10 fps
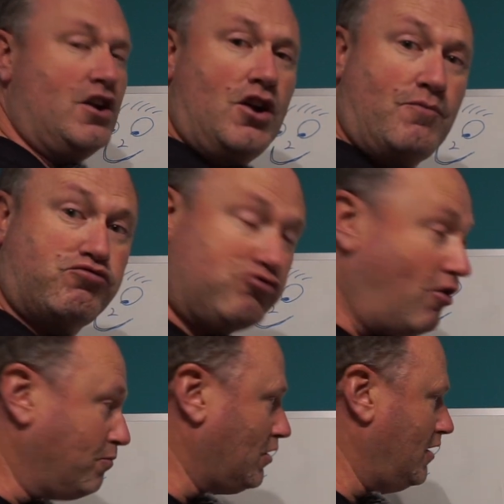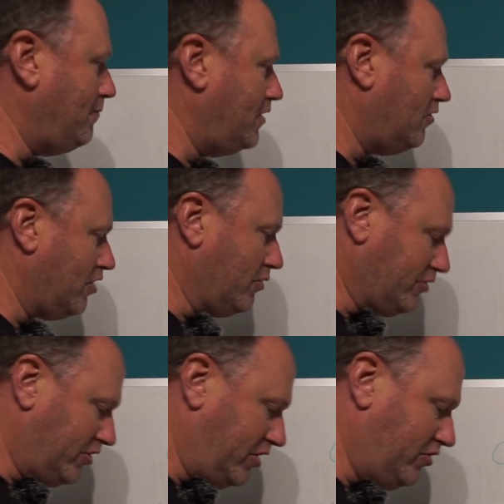a problem or you
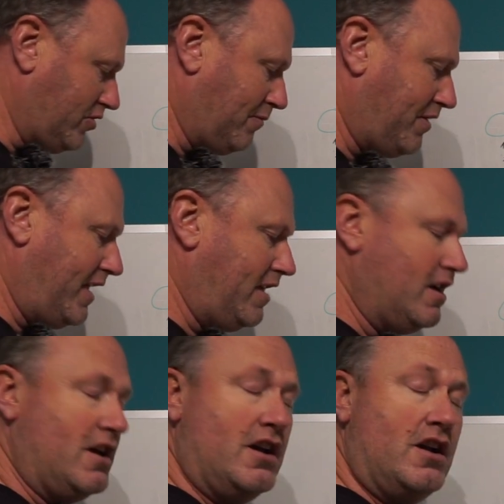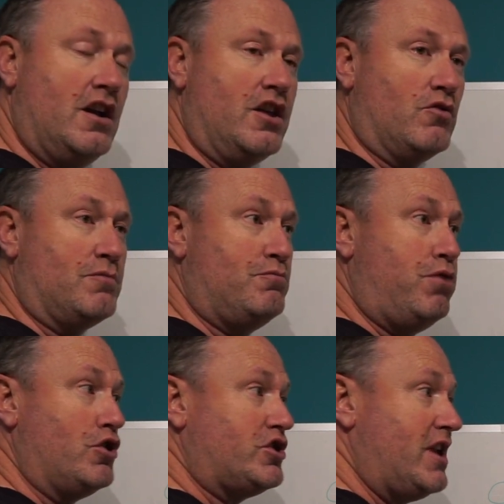want to do something, and you want to
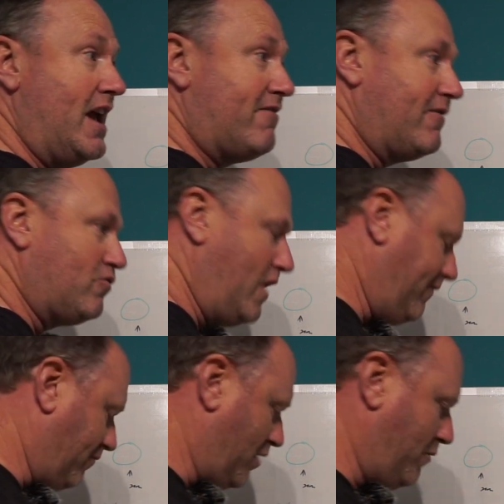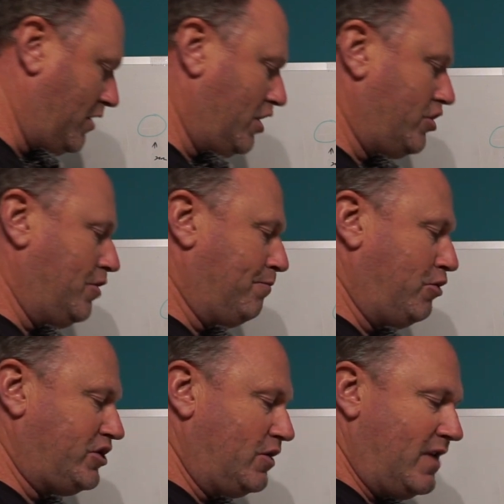push the aircraft away from you, you're
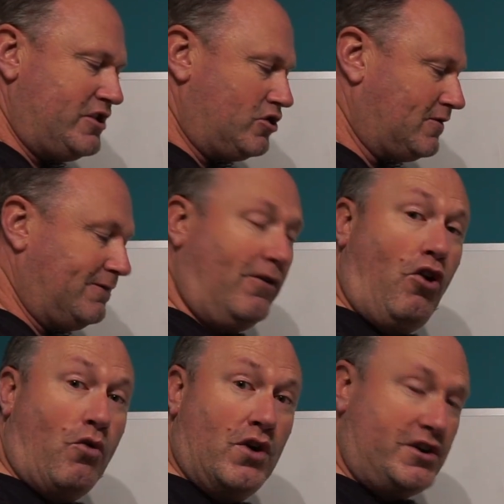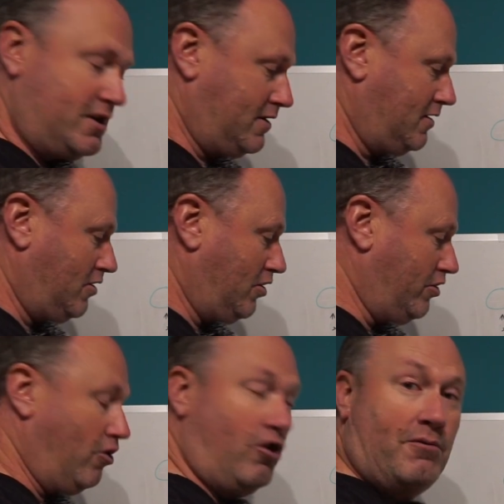pushing away just forward
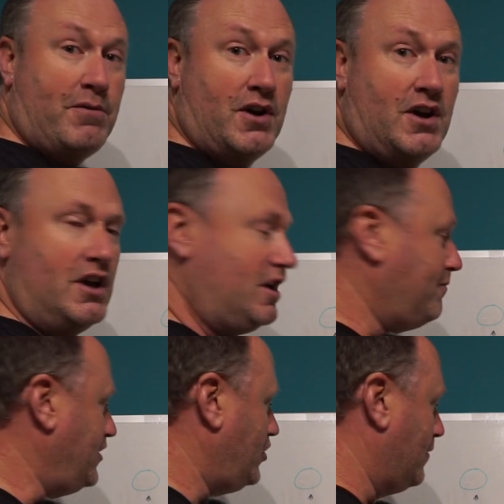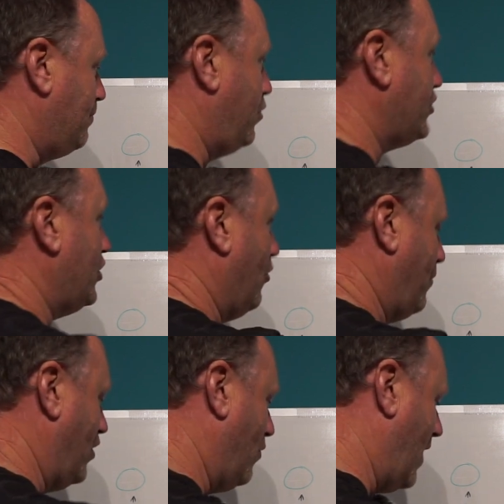and up, means you can push it up
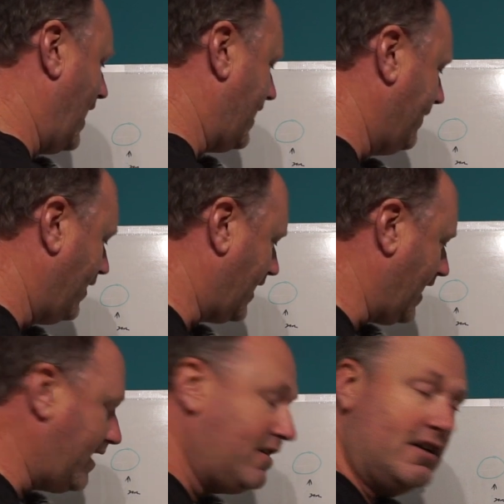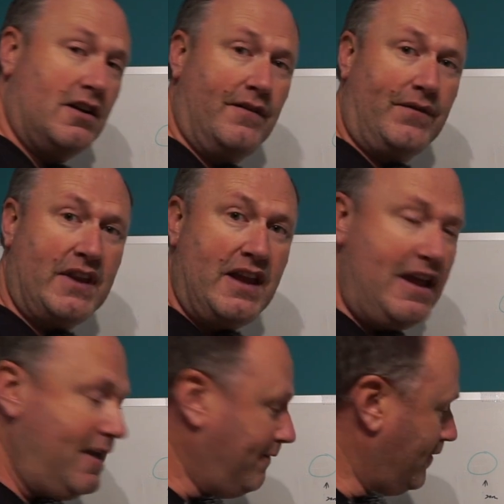and away, okay?
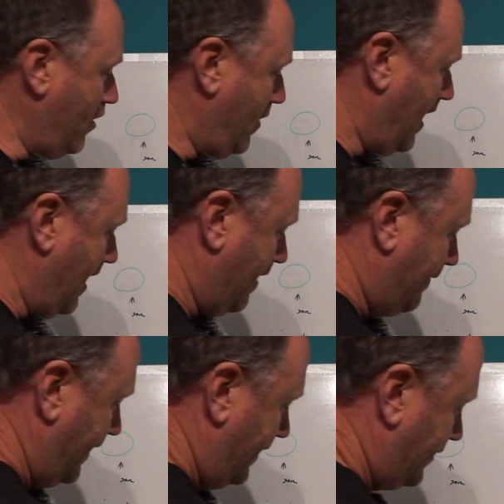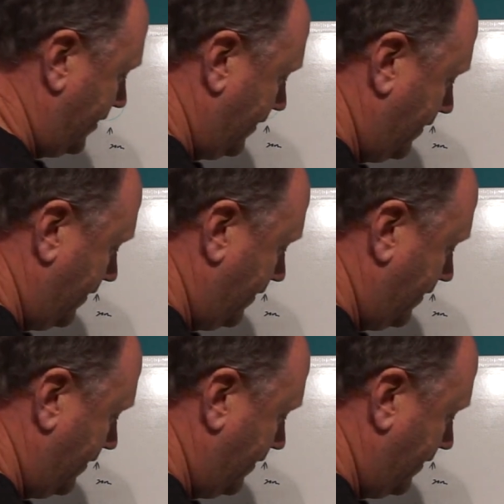If you have it